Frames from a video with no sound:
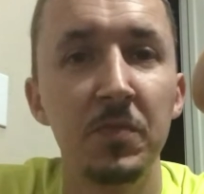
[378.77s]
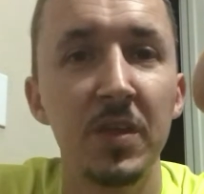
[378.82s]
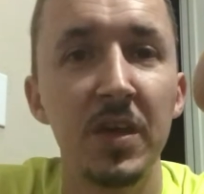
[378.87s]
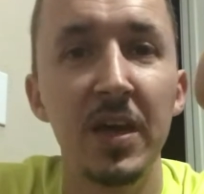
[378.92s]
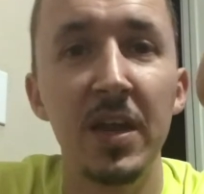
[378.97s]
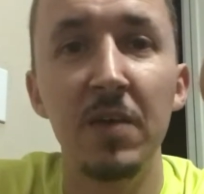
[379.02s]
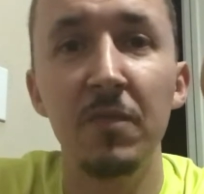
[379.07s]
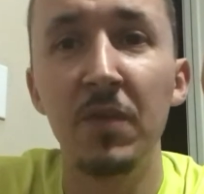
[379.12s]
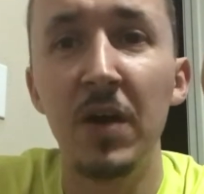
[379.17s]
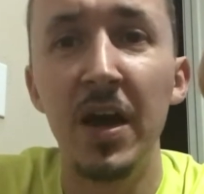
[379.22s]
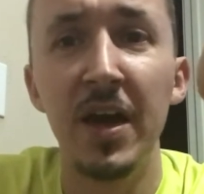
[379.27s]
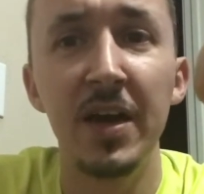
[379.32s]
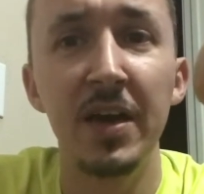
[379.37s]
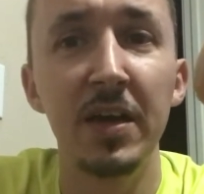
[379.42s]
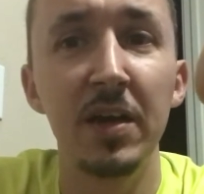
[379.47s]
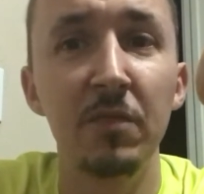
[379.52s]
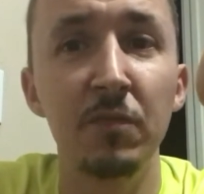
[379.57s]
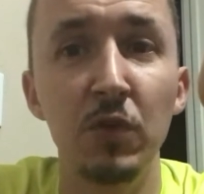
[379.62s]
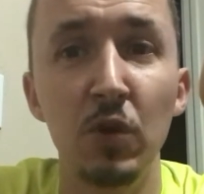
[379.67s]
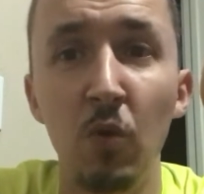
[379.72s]
And
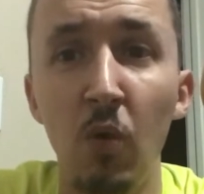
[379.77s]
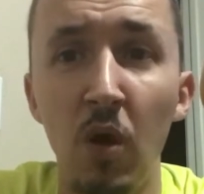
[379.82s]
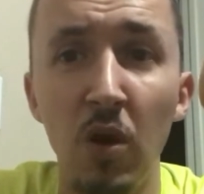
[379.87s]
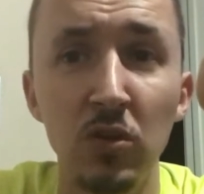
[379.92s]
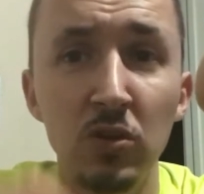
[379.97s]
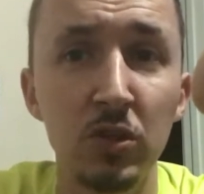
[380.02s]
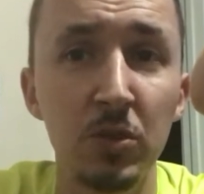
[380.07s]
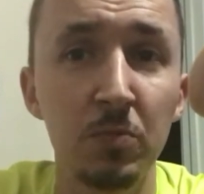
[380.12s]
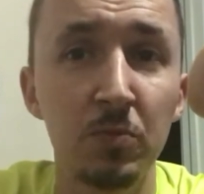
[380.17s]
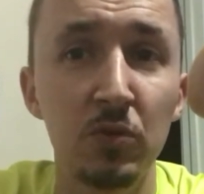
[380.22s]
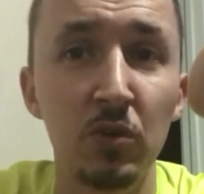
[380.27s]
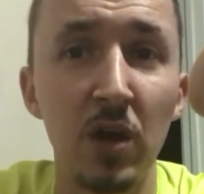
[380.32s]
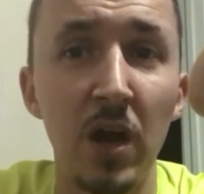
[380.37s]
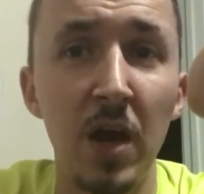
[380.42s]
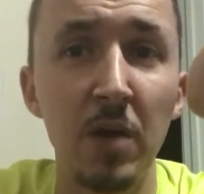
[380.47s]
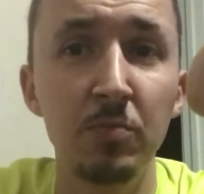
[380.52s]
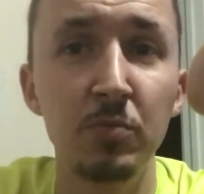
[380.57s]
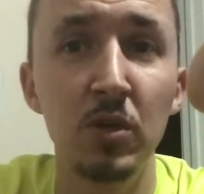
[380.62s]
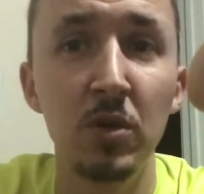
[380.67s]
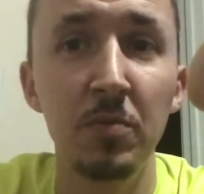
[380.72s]
if you are
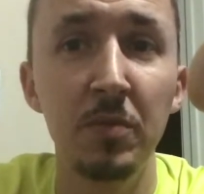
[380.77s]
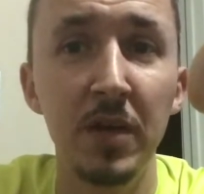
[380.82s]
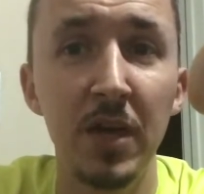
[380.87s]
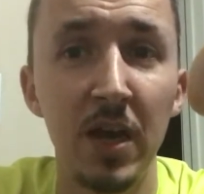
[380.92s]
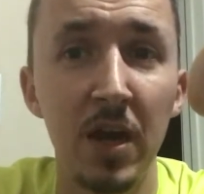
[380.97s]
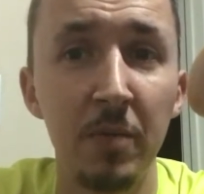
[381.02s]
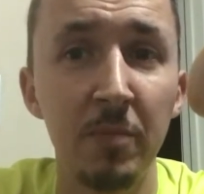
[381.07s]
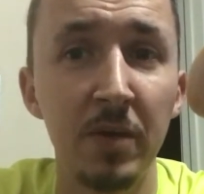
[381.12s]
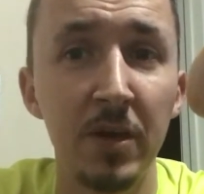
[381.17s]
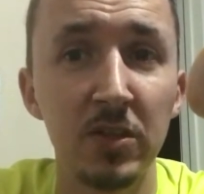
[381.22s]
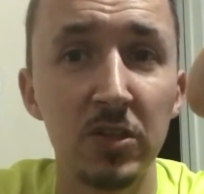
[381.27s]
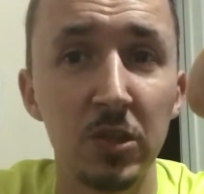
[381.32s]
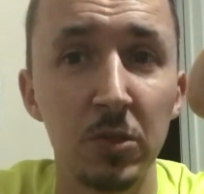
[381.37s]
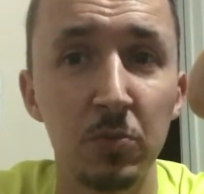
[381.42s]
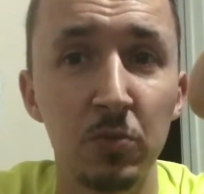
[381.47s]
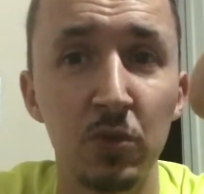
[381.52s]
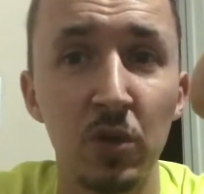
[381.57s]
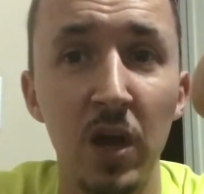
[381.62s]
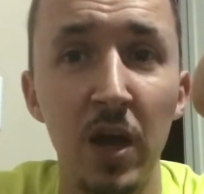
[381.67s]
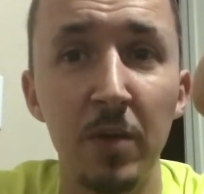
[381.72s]
subscribed to me and I'm not
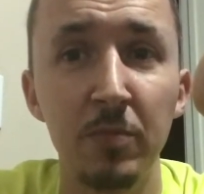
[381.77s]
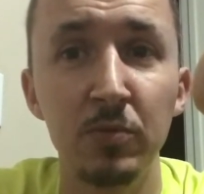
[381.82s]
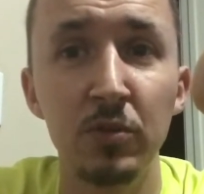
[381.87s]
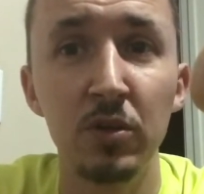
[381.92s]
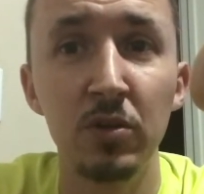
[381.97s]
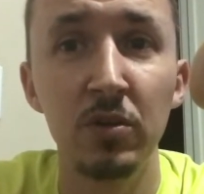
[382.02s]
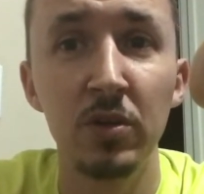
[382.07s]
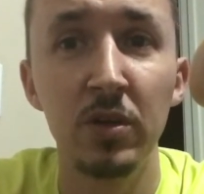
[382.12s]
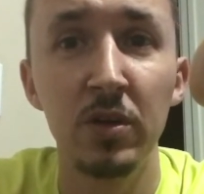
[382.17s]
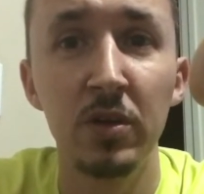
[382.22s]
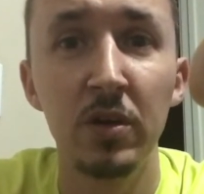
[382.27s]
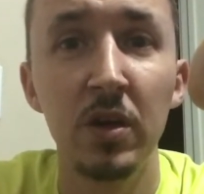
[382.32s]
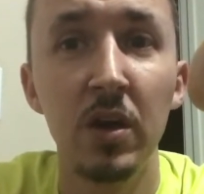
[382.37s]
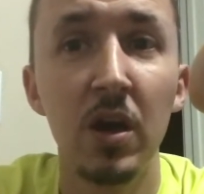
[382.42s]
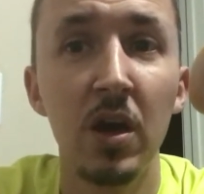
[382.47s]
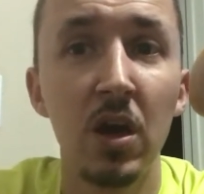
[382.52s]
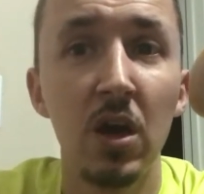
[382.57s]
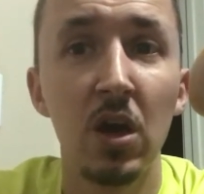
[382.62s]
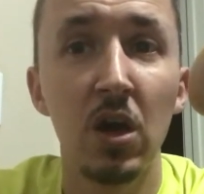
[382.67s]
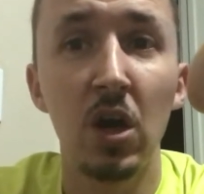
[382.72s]
subscribed to you,
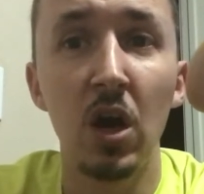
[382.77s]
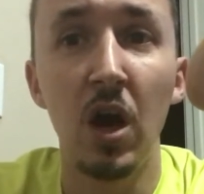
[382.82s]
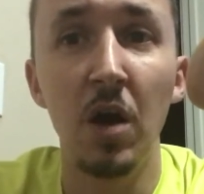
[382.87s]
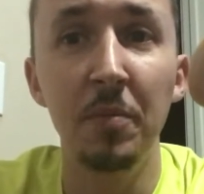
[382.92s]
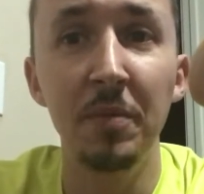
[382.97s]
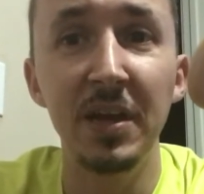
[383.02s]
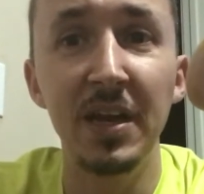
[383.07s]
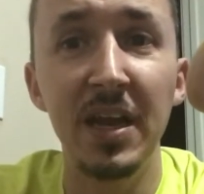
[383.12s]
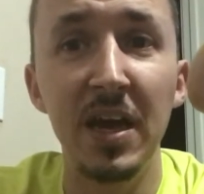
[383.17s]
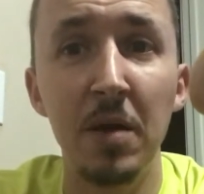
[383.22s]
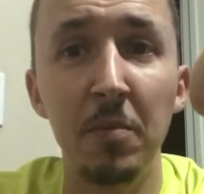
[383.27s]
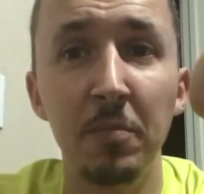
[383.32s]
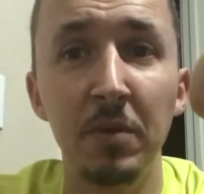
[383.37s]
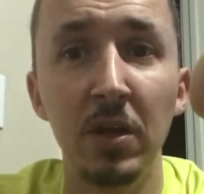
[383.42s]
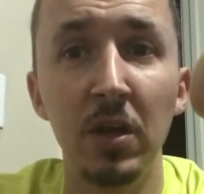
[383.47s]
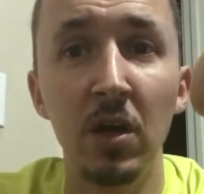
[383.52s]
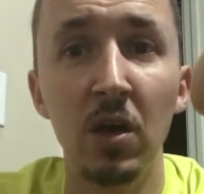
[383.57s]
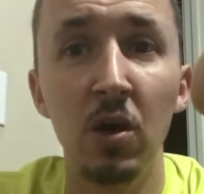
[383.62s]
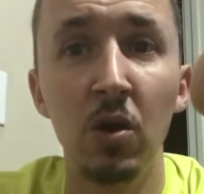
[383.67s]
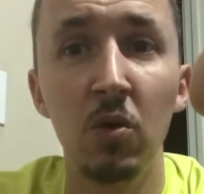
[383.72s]
comment down
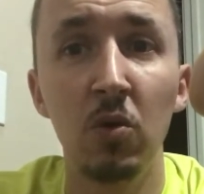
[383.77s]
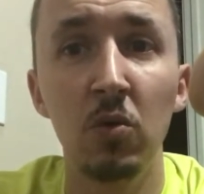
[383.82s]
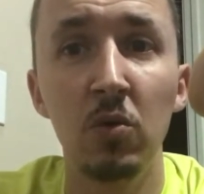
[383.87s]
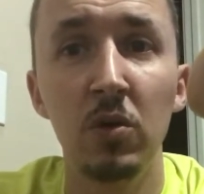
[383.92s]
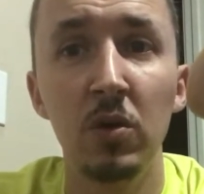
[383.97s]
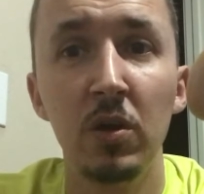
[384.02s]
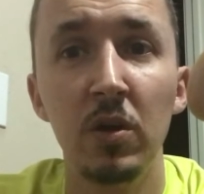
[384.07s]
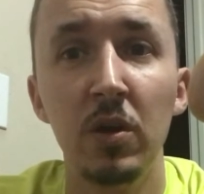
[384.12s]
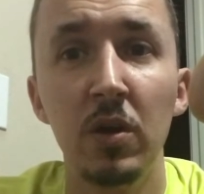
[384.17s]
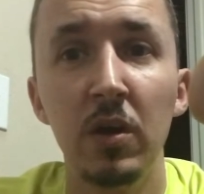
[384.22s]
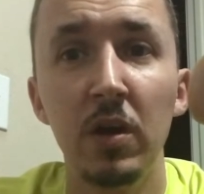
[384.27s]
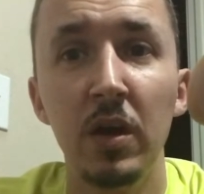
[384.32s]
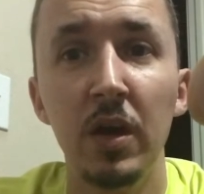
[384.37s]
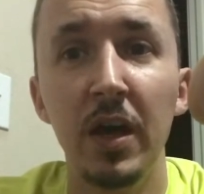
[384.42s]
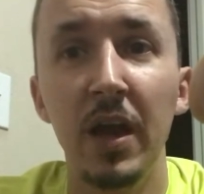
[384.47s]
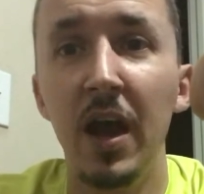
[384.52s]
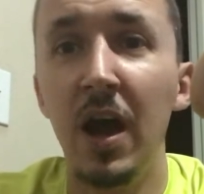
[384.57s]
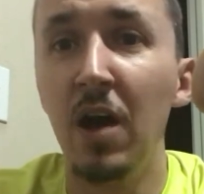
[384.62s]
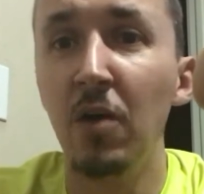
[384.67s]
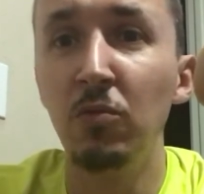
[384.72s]
below
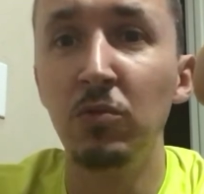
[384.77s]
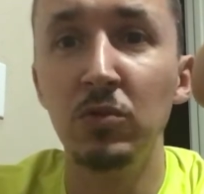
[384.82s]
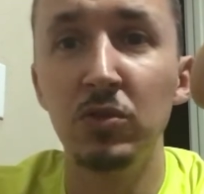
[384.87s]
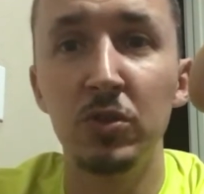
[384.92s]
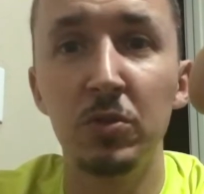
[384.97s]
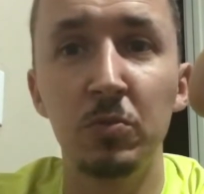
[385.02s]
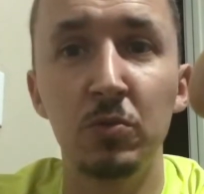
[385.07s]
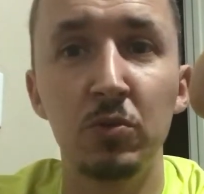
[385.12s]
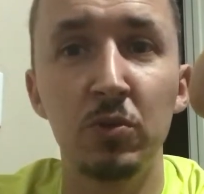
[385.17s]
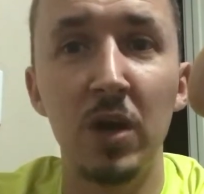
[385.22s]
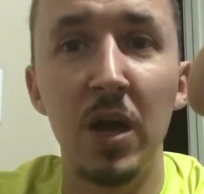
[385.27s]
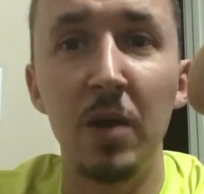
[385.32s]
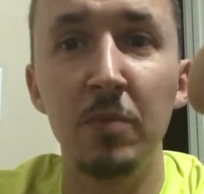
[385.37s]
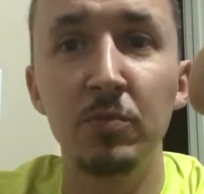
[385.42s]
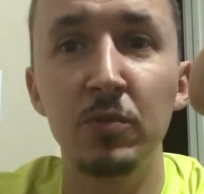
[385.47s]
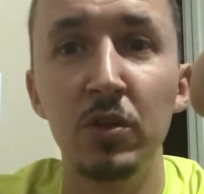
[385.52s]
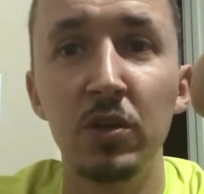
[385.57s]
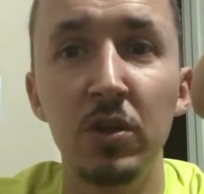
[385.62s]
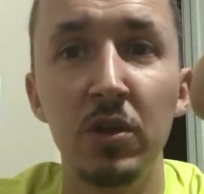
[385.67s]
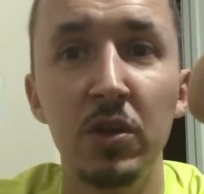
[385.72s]
and I will
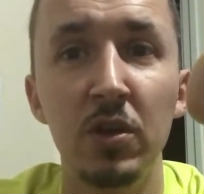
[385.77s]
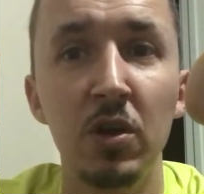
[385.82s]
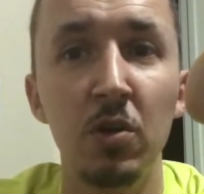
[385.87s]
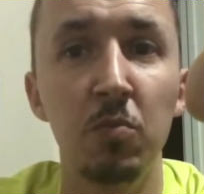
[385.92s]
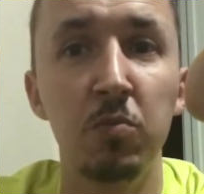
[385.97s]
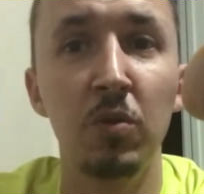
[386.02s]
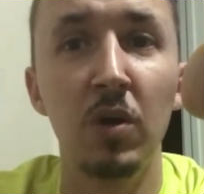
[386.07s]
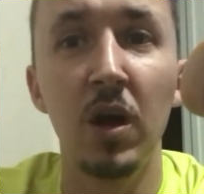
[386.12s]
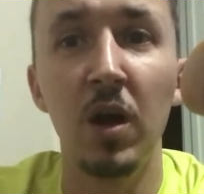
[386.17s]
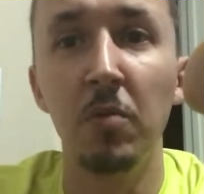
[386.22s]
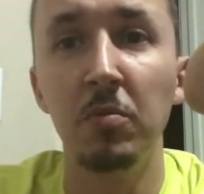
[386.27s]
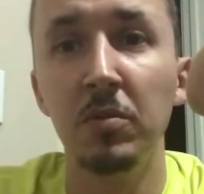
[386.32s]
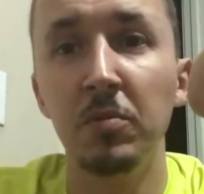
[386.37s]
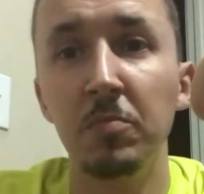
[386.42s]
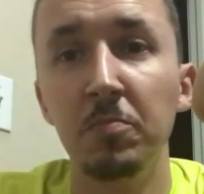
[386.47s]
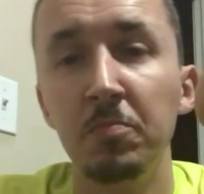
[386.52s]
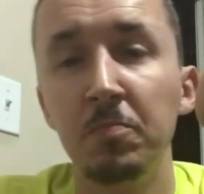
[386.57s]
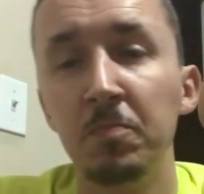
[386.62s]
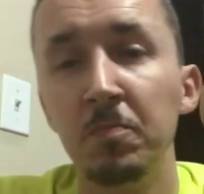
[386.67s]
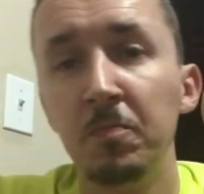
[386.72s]
subscribe to you no problem.